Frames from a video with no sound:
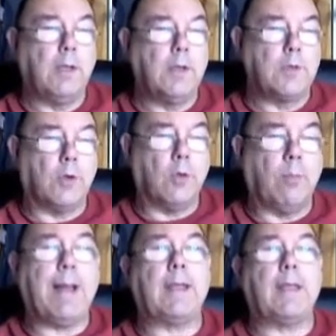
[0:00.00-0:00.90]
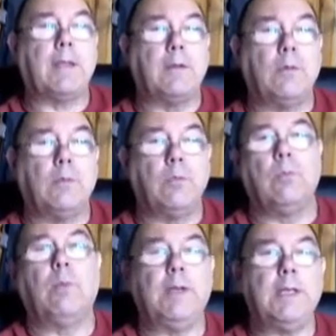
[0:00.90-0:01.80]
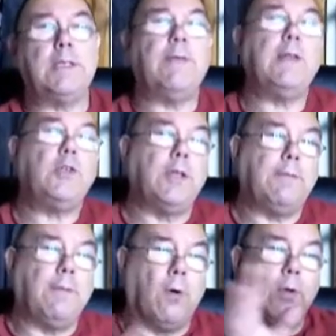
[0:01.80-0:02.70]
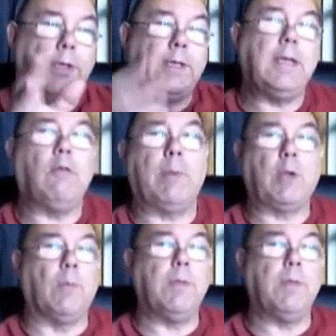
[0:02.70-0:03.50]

So back, when it's eventually folded, it will become